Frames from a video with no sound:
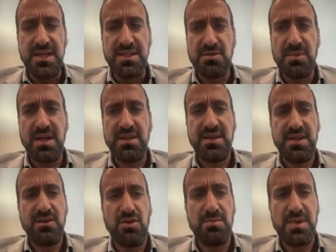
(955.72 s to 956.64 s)
So my
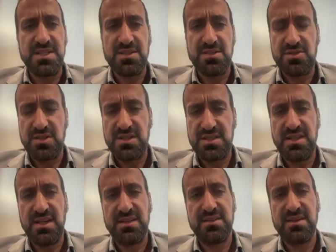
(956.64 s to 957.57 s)
take-home message is
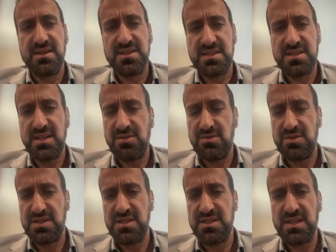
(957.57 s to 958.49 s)
that
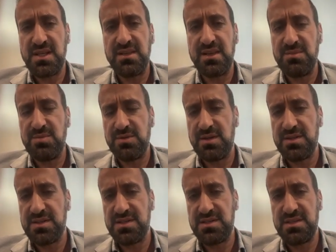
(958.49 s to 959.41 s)
steatosis and
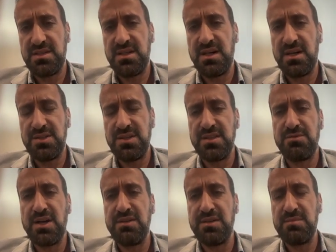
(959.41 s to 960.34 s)
lipotoxicity are the
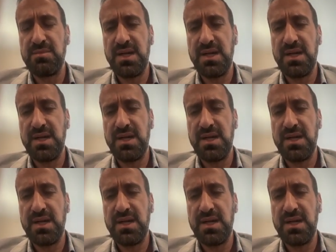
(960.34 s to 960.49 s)
driving